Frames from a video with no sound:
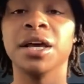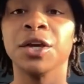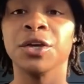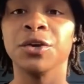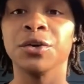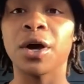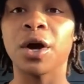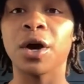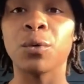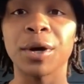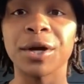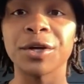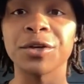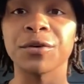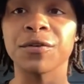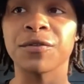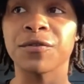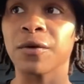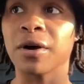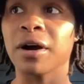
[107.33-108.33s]
where
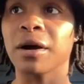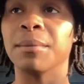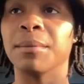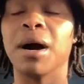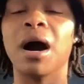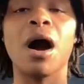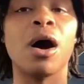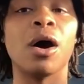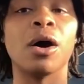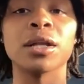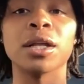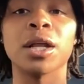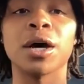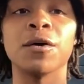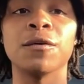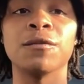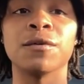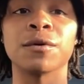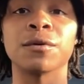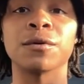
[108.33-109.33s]
you're from, but all
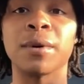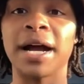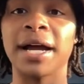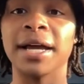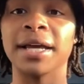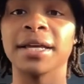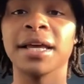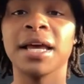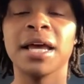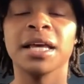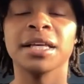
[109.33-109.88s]
over, right?